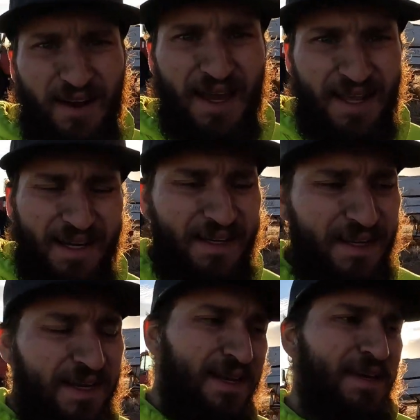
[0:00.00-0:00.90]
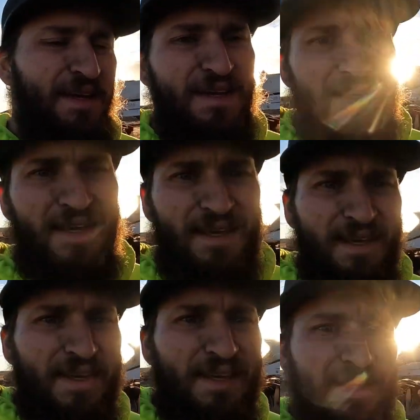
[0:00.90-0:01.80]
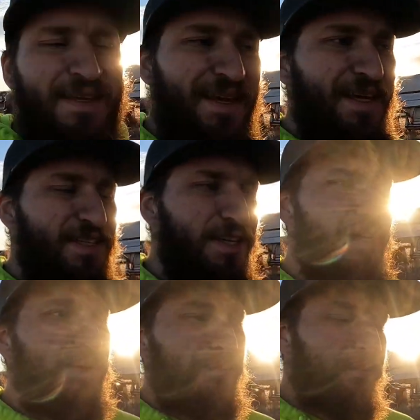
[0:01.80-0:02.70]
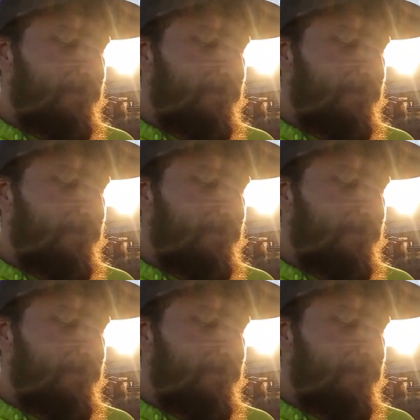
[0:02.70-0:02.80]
ahead and get to